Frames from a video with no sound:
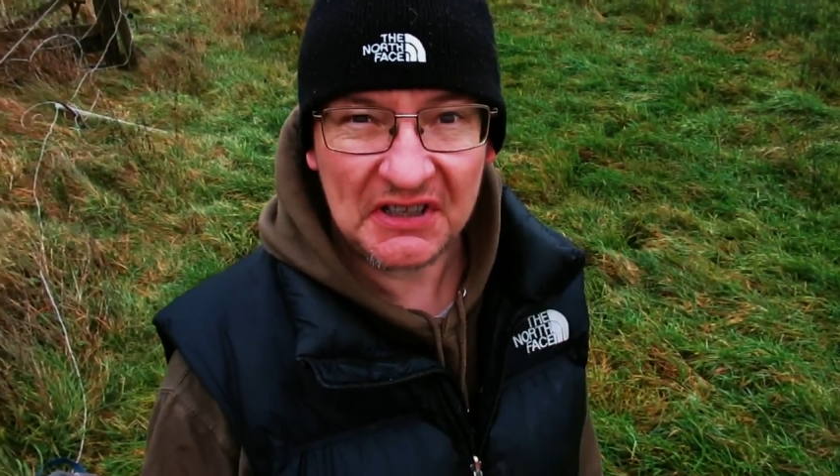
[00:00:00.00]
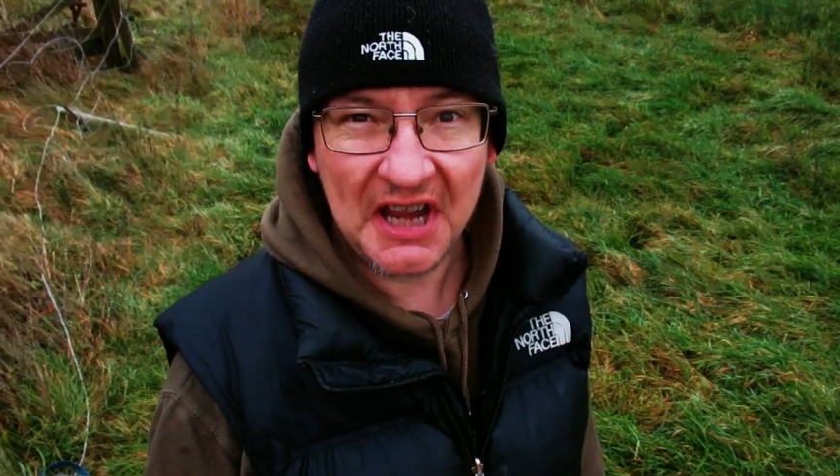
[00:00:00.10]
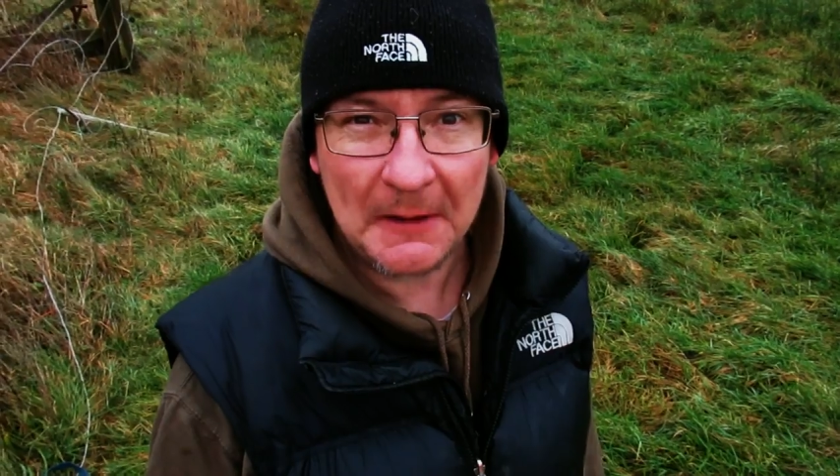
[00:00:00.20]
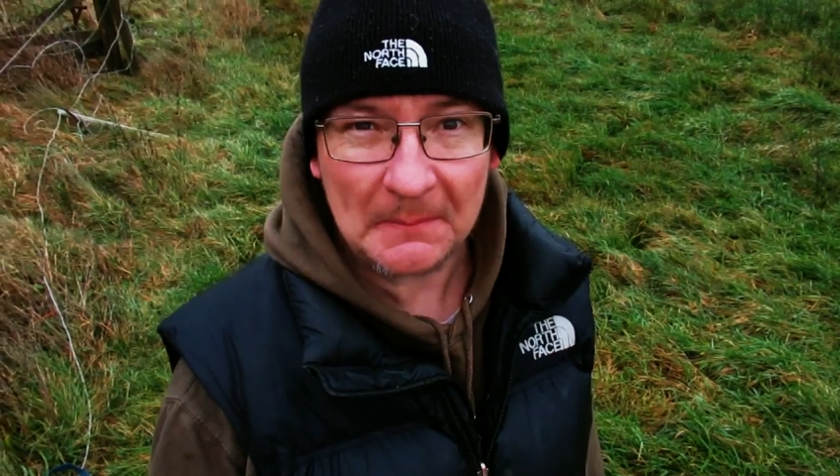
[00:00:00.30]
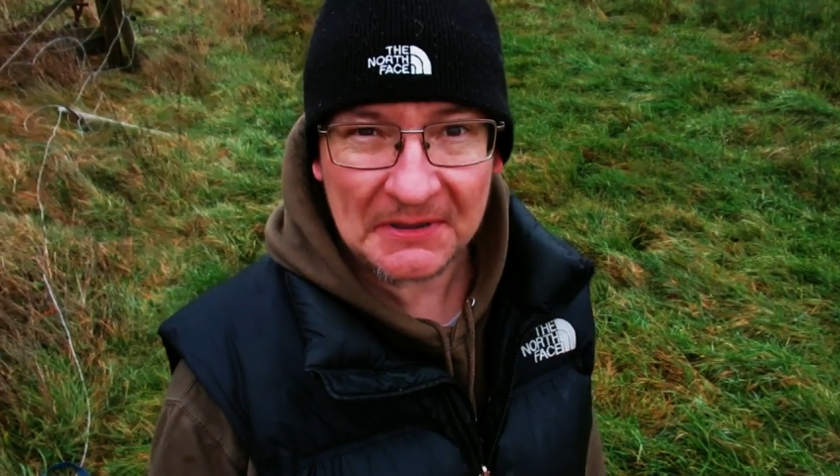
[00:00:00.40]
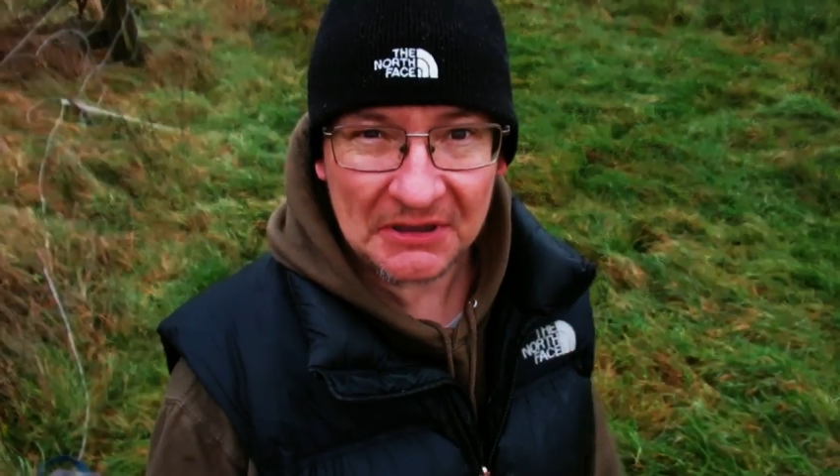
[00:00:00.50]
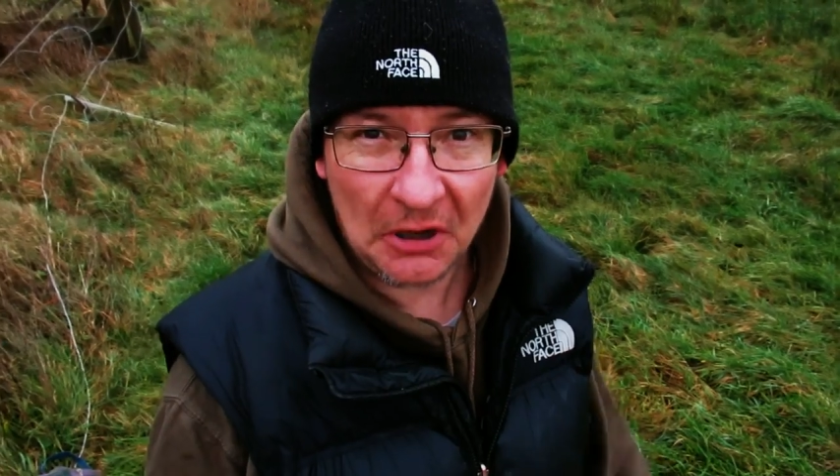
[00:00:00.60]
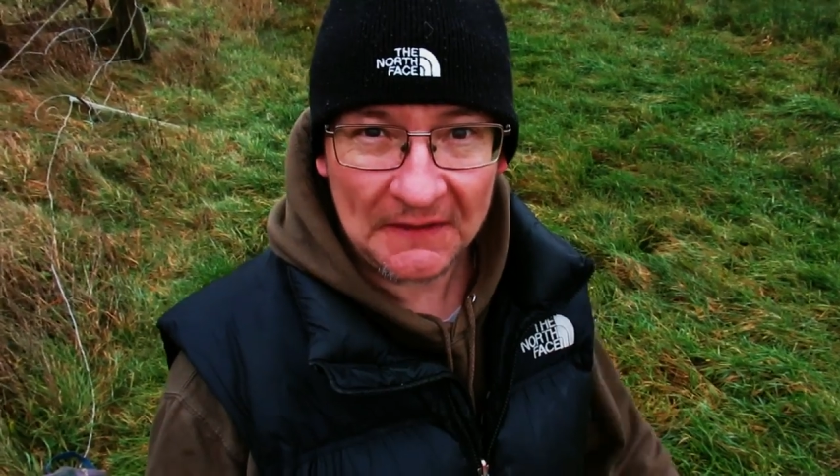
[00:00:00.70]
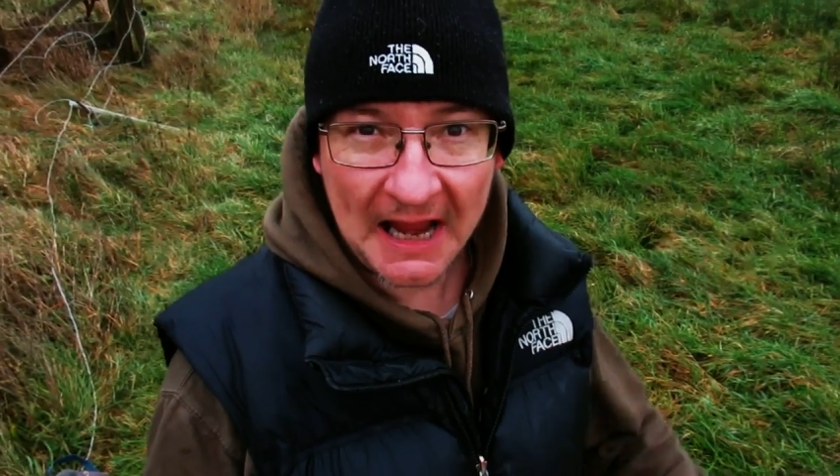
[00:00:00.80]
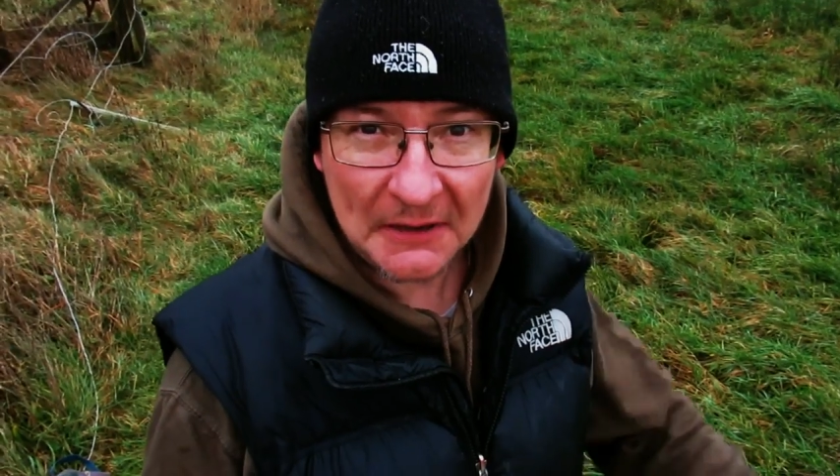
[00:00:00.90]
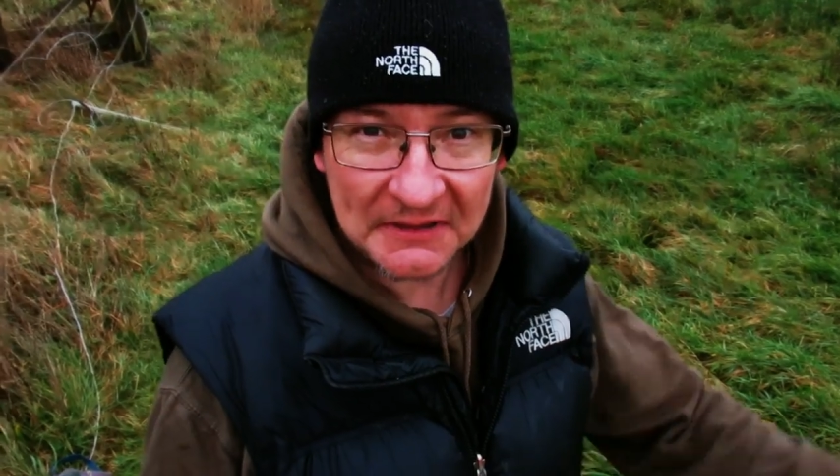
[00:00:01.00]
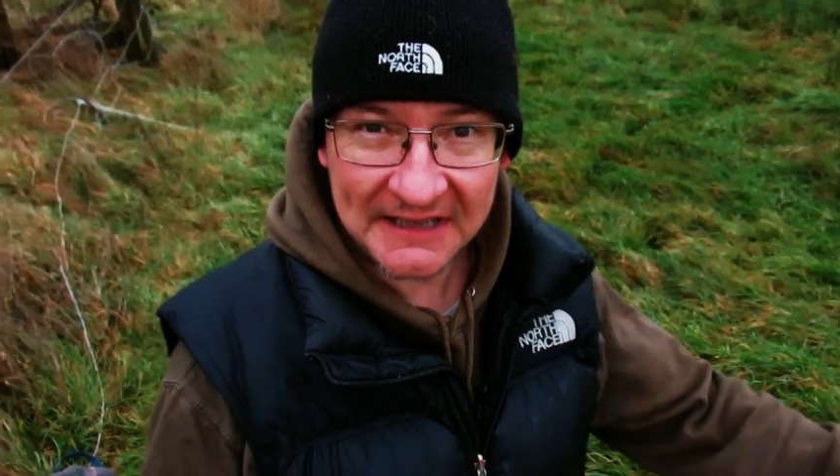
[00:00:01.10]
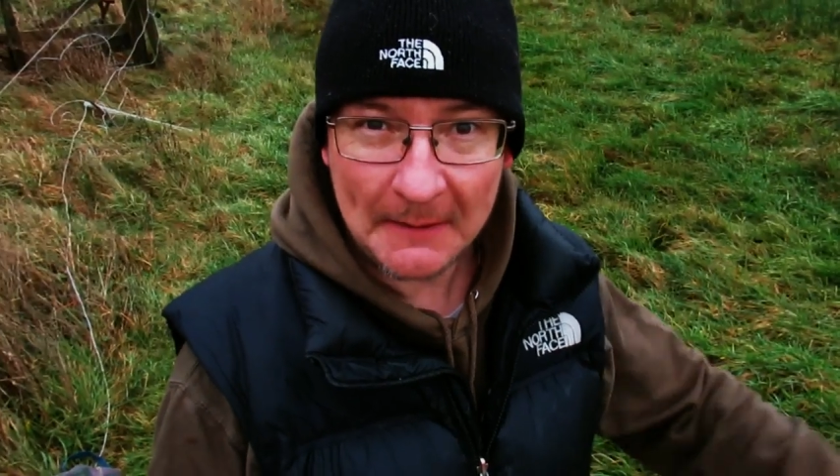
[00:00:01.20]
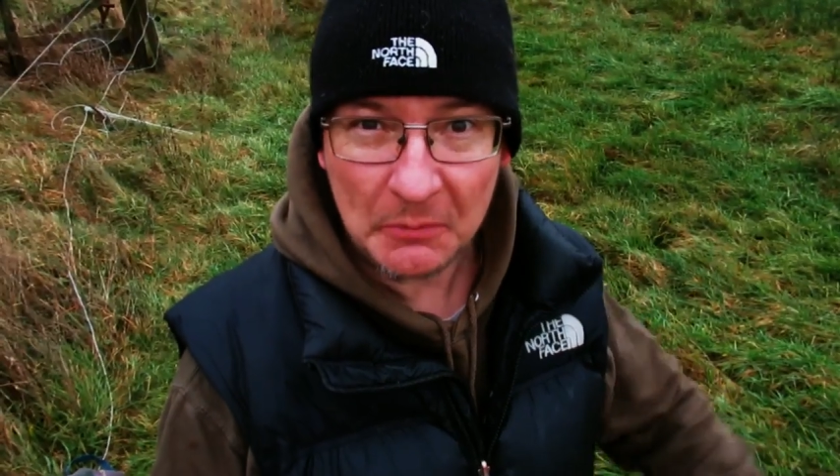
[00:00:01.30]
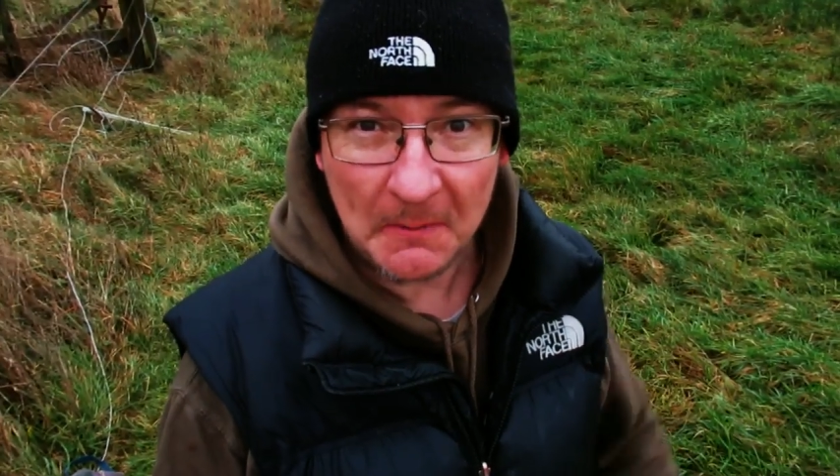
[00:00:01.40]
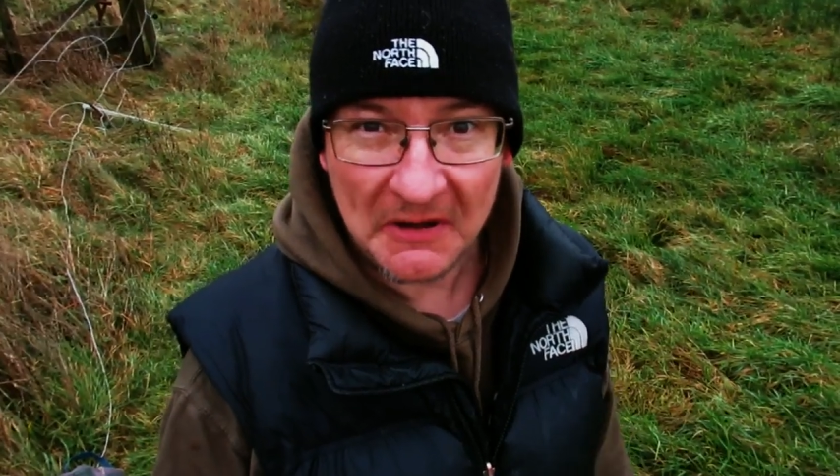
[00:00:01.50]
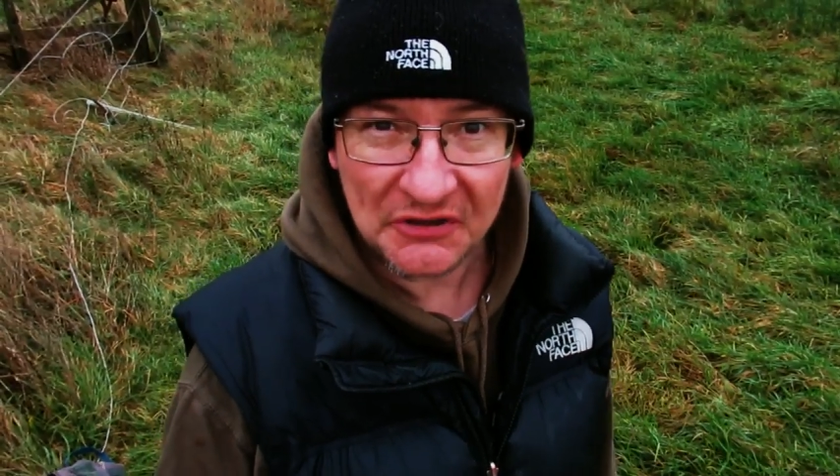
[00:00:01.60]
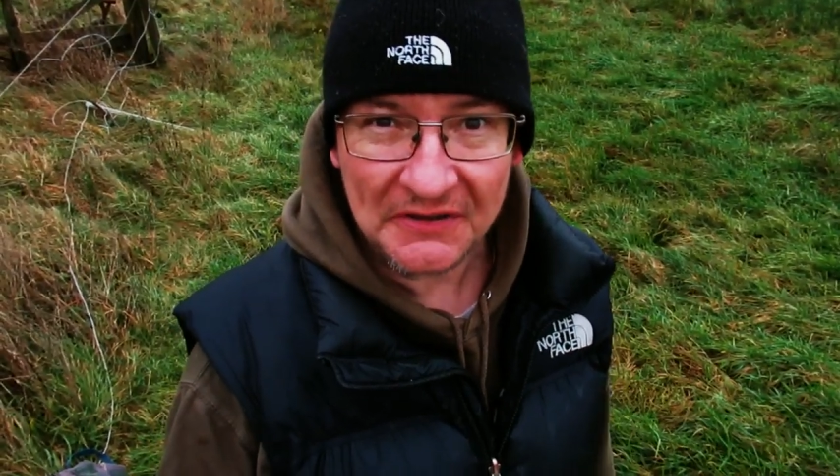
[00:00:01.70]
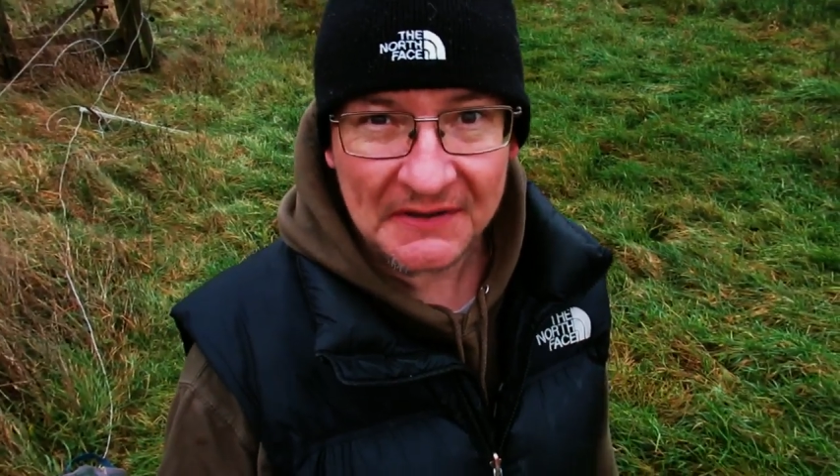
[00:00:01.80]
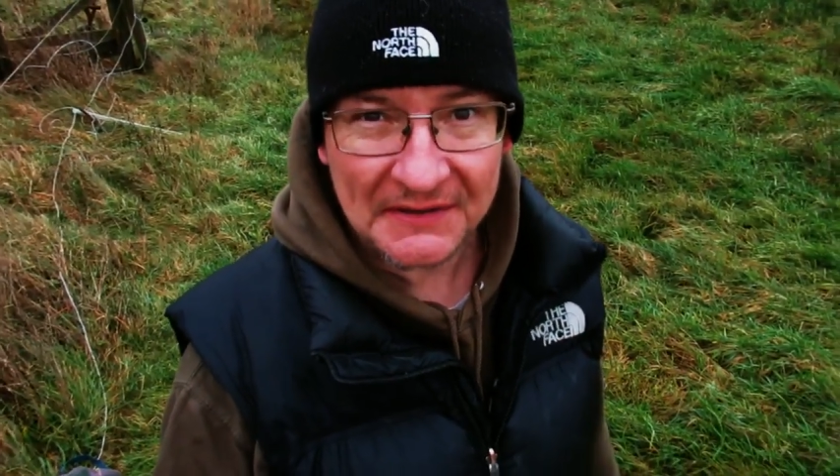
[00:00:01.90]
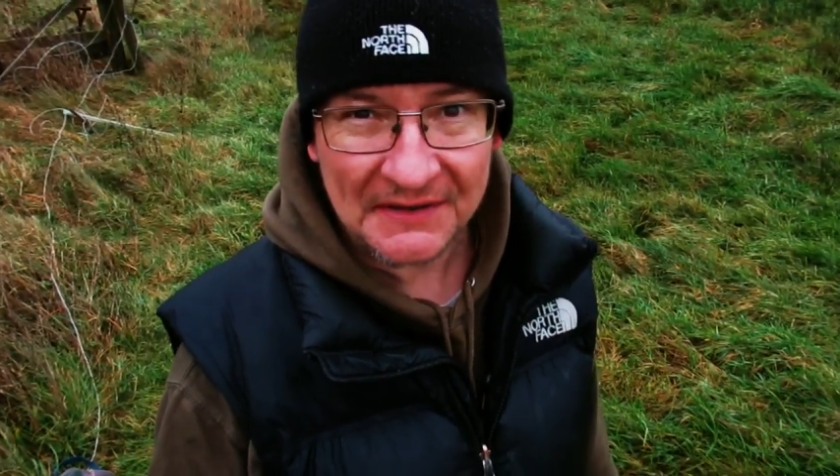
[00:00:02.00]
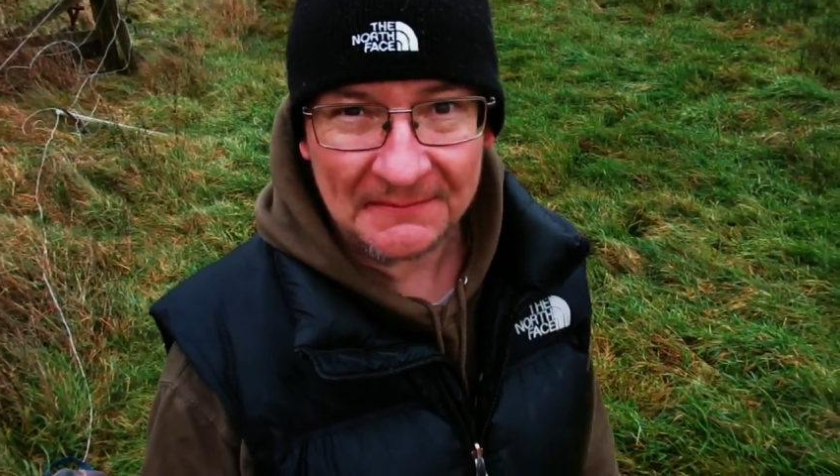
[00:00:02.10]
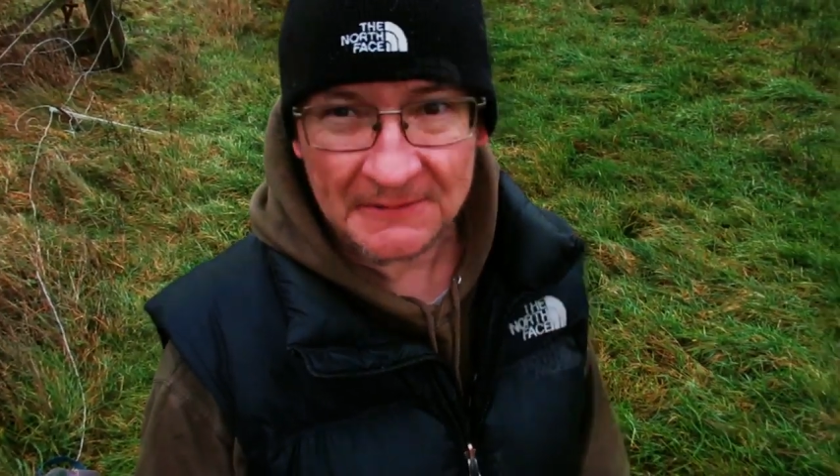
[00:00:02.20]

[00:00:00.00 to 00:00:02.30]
tips on how to get permissions.